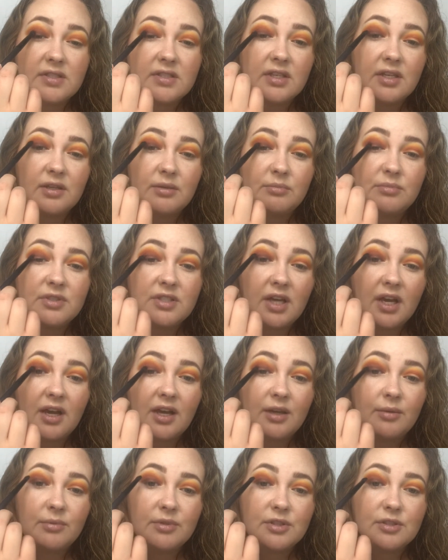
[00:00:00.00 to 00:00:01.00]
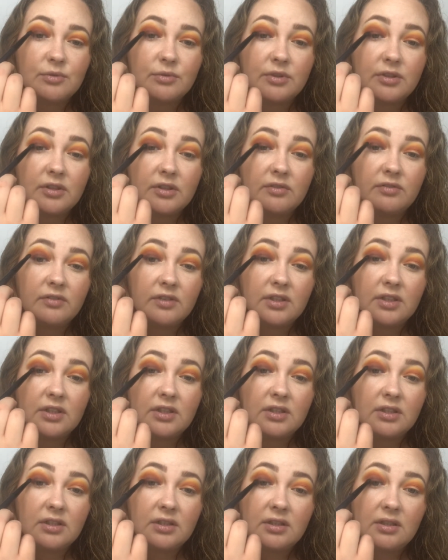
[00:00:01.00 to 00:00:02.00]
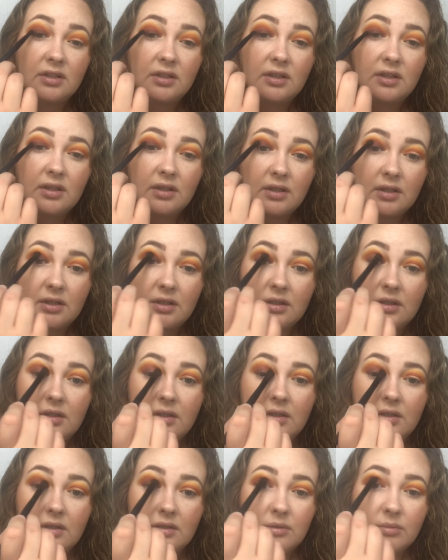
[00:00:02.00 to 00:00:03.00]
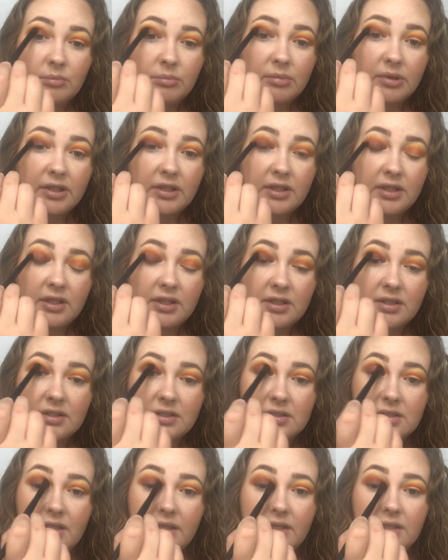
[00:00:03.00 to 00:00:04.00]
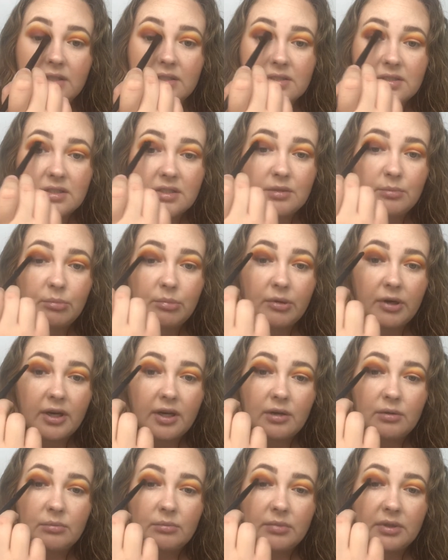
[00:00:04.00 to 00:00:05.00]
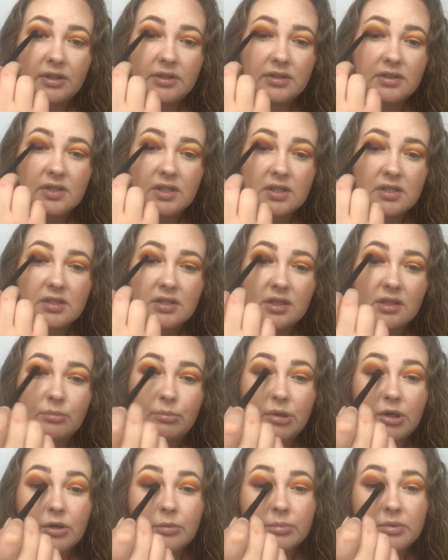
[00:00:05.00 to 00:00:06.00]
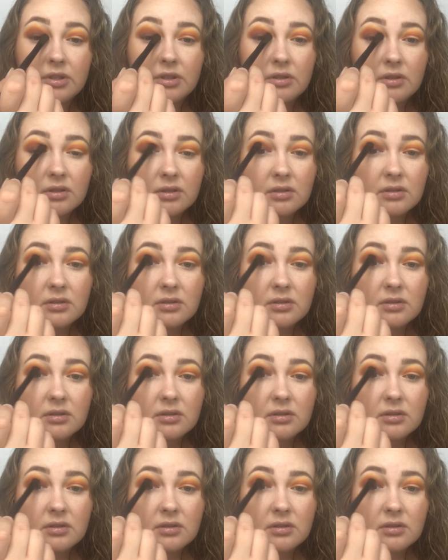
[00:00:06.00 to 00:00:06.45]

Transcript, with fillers: same time. It's really funny. But it is like a deep brown, but does look purpley.